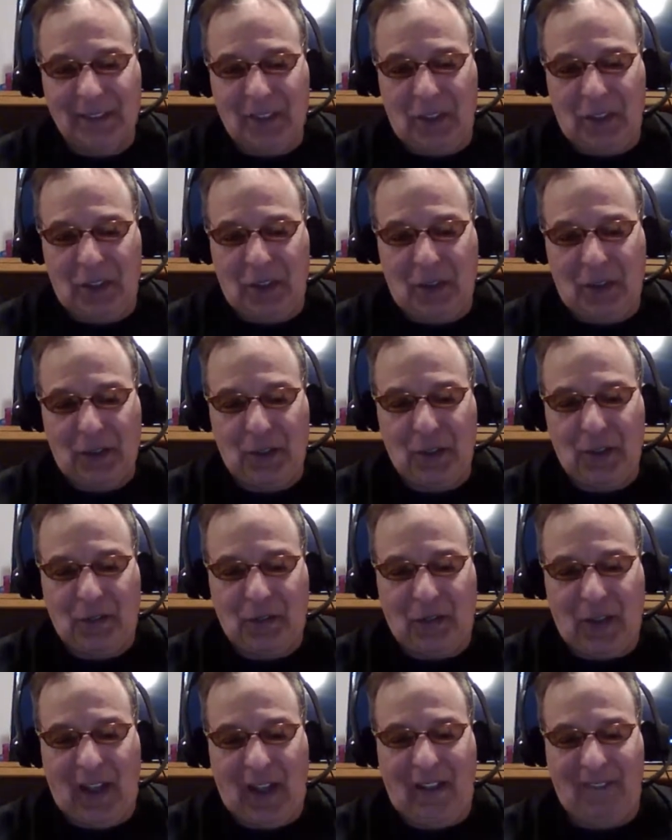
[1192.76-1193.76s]

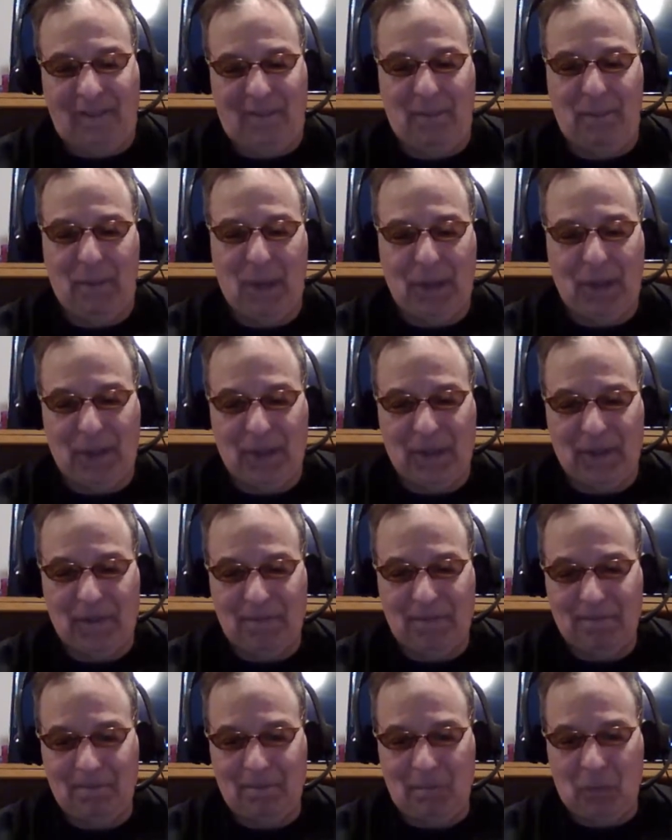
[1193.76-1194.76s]
$35
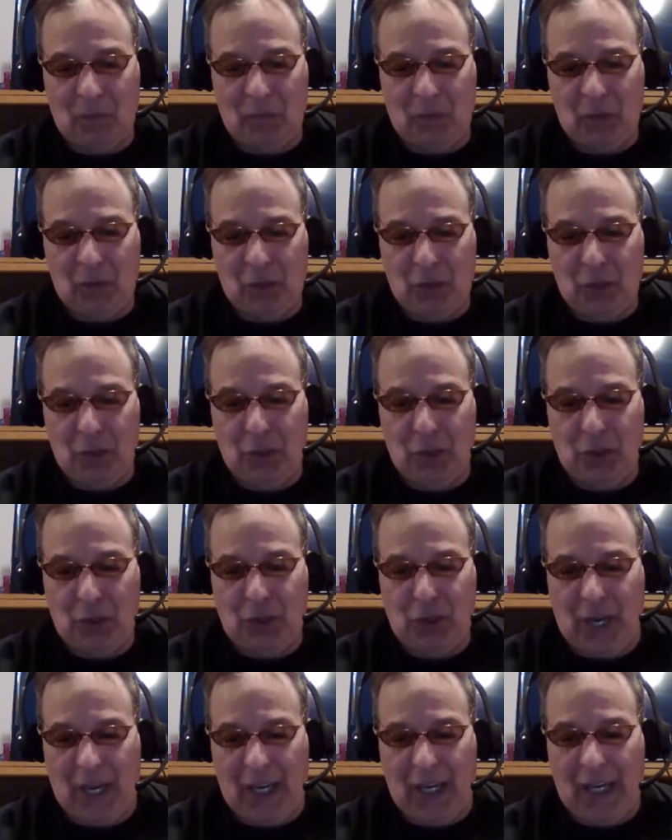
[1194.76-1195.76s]
million to the
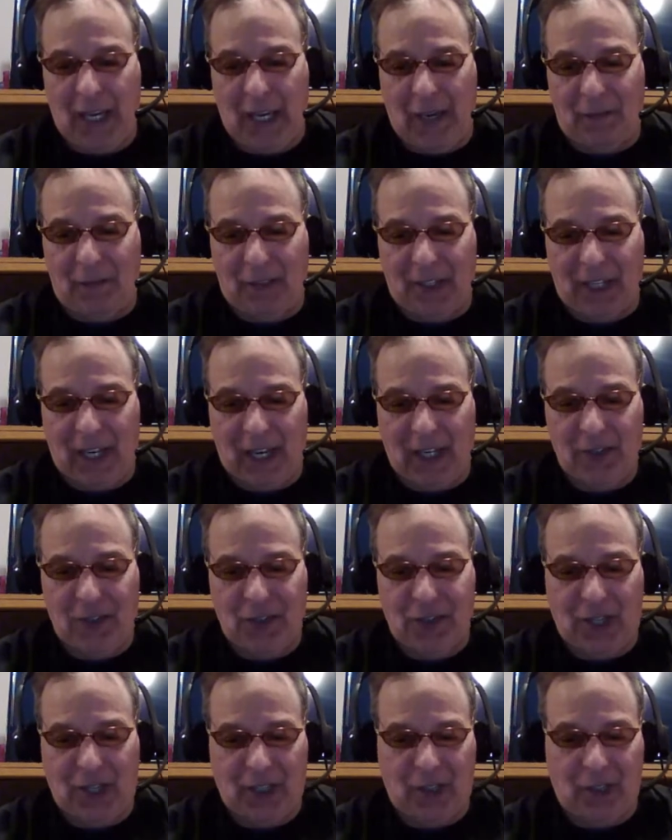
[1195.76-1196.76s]
JFK
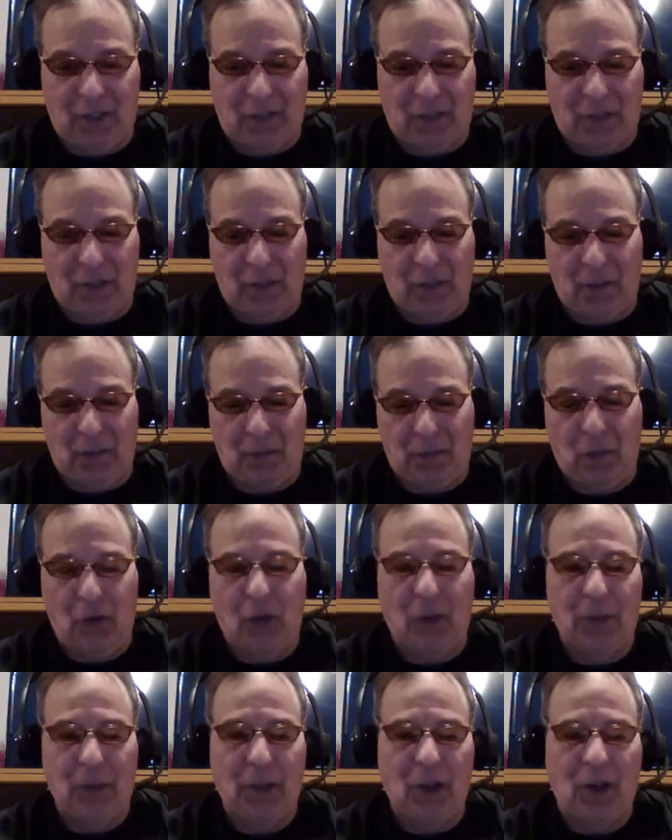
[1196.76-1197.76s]
Center for the
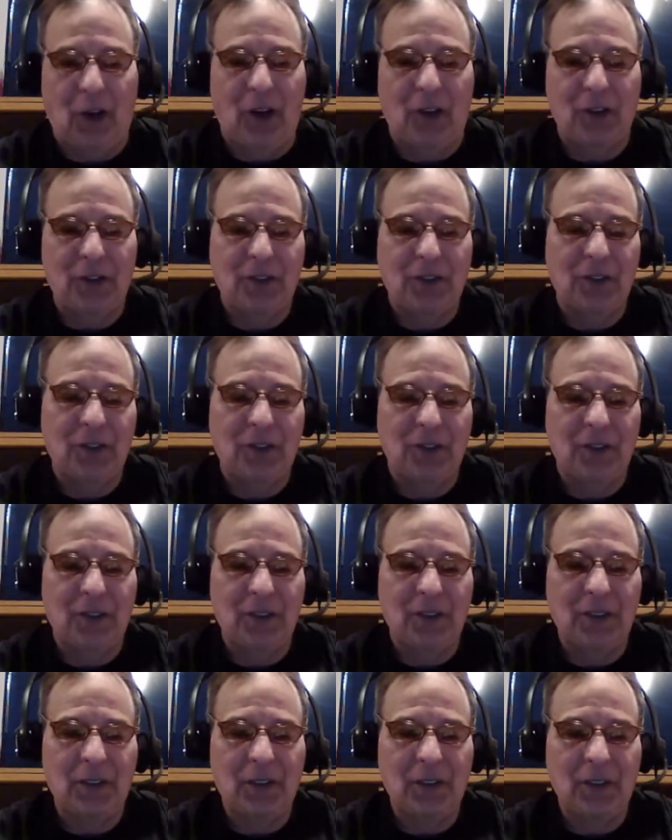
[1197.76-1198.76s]
Performing Arts.
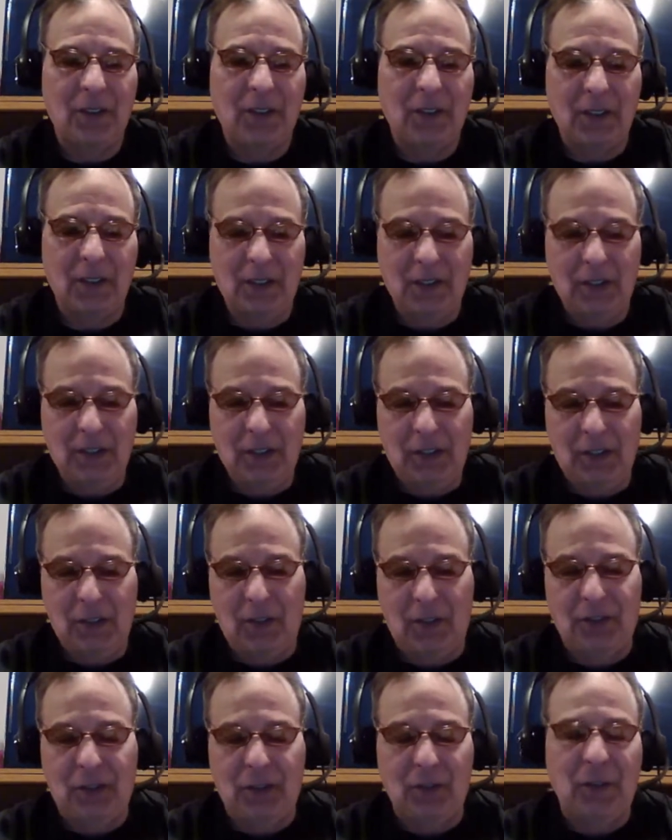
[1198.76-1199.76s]
You
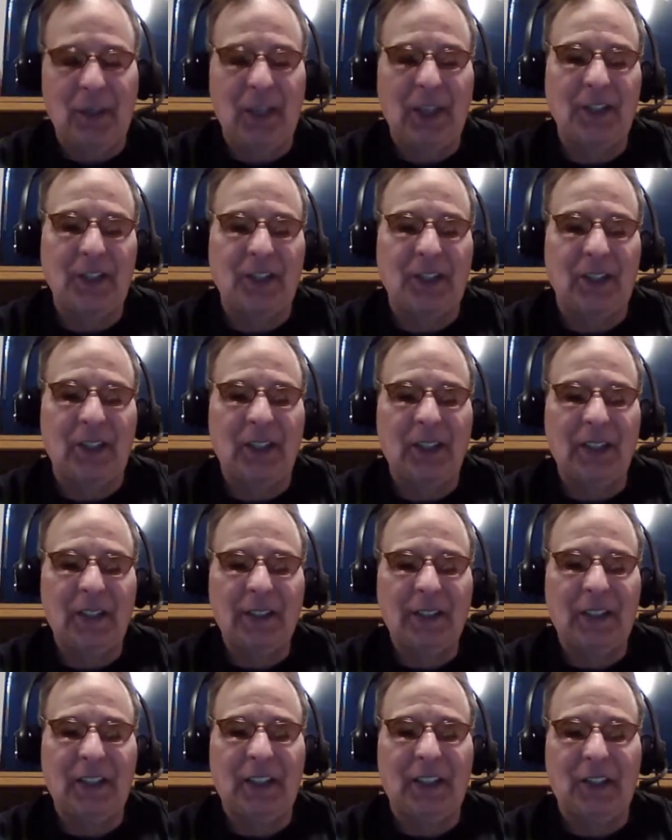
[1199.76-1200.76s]
know, it's amazing.
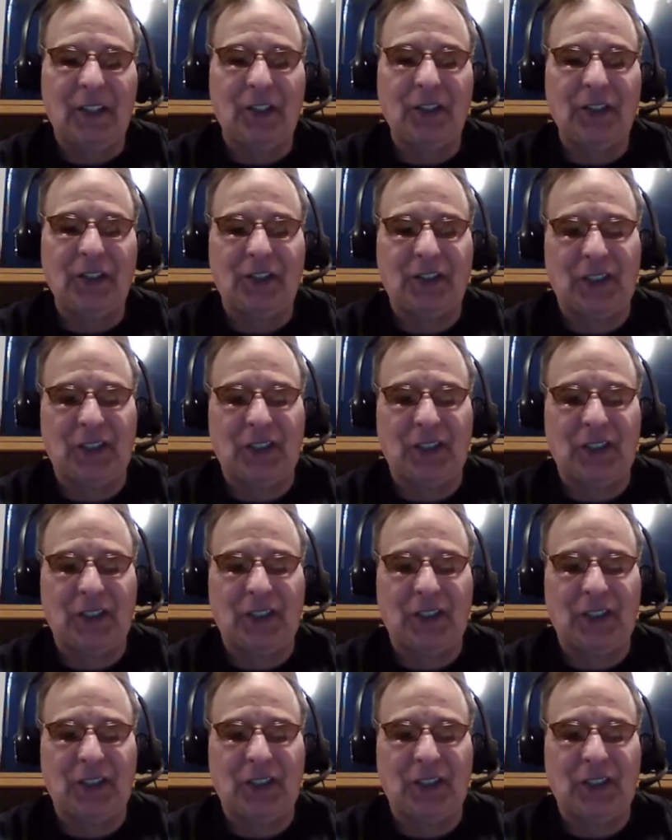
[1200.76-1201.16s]
They killed the